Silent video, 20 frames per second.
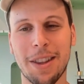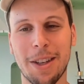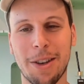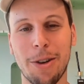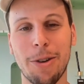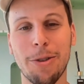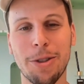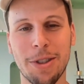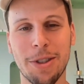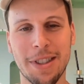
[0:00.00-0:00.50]

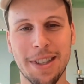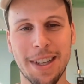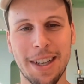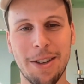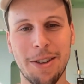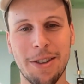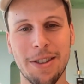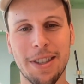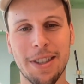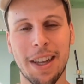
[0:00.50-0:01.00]
Notion
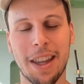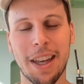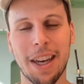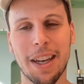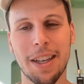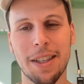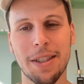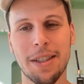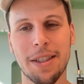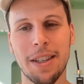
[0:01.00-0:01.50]
skills, I think
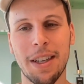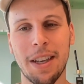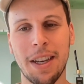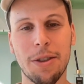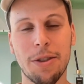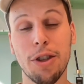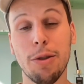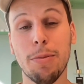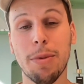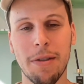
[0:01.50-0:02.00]
is
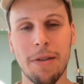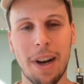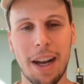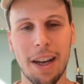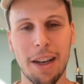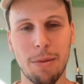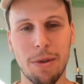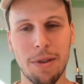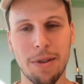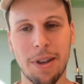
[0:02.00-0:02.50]
super
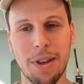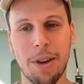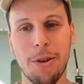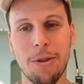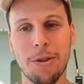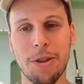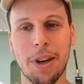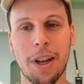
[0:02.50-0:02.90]
valuable to Notion,